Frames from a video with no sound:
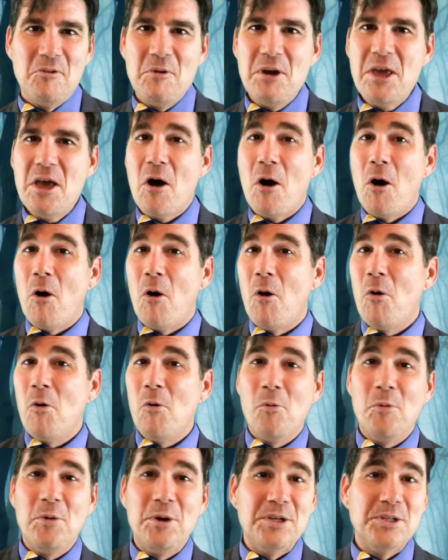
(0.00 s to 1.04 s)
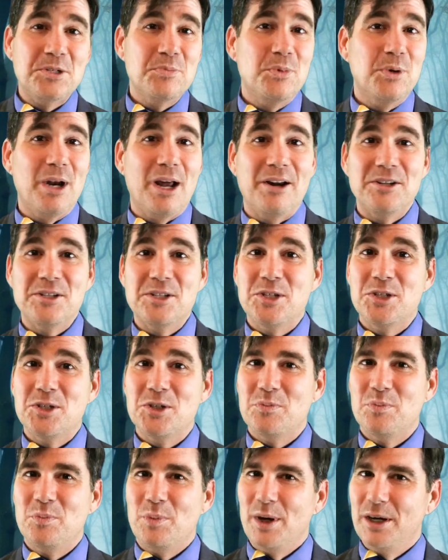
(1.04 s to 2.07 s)
We always put out a
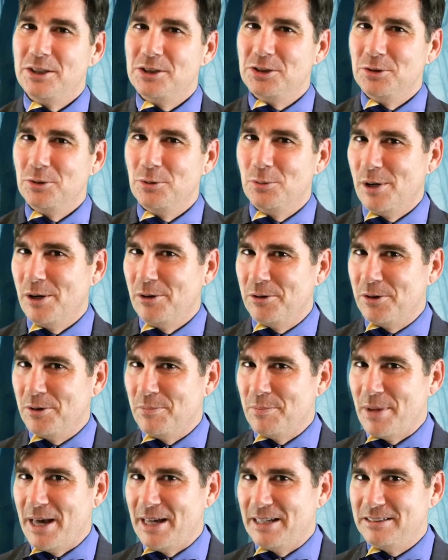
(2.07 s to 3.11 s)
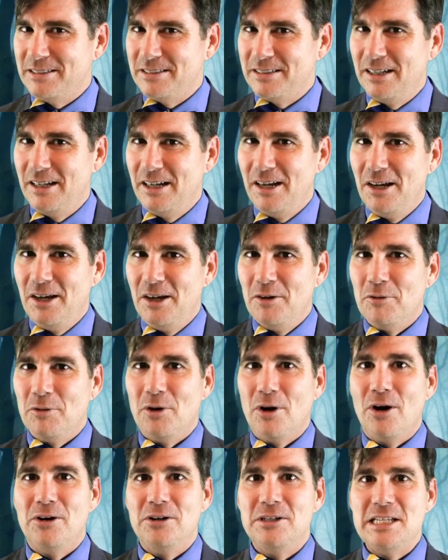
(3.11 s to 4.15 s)
special welcome mat
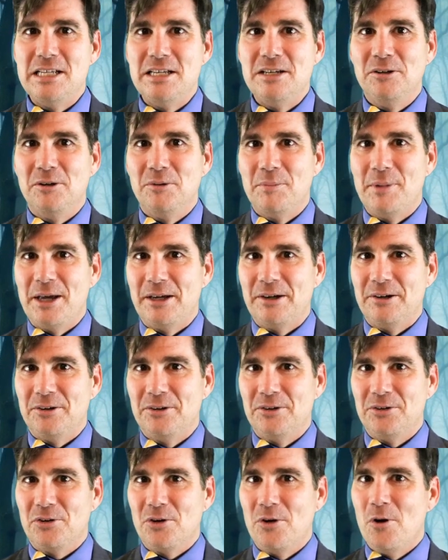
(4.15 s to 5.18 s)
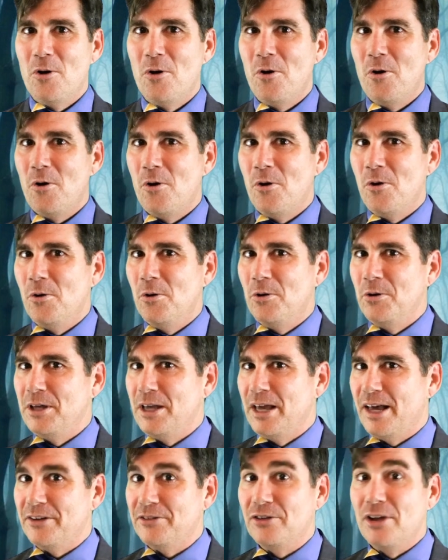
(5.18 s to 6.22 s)
for our deal makers. Oh,
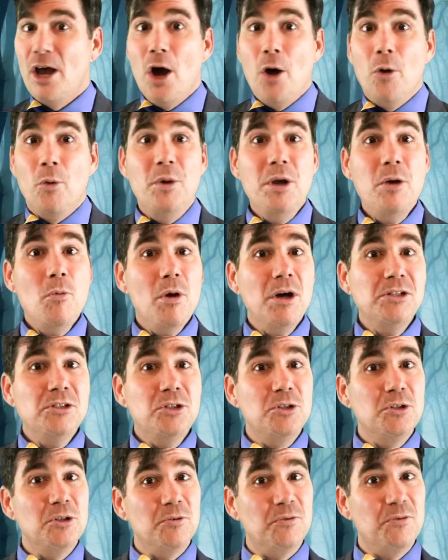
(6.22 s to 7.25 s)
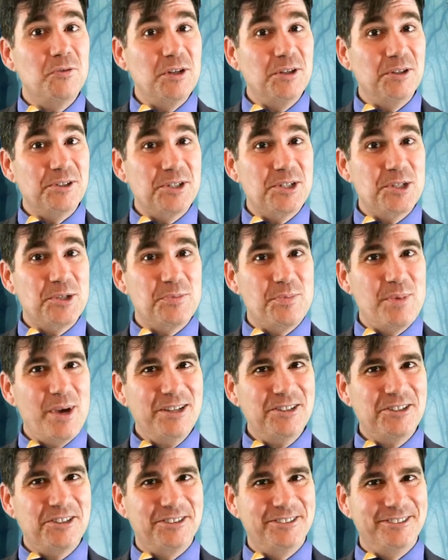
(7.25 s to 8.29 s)
yes. We want you to feel
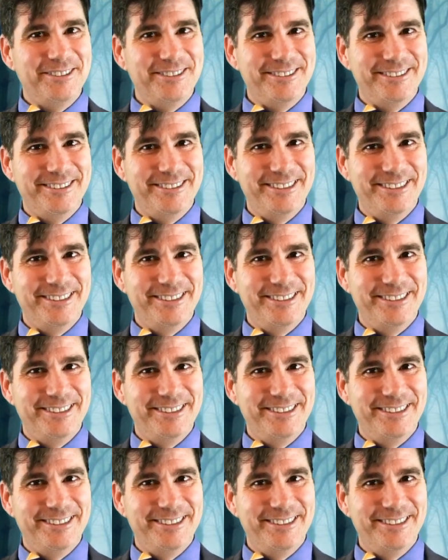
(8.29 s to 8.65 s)
special.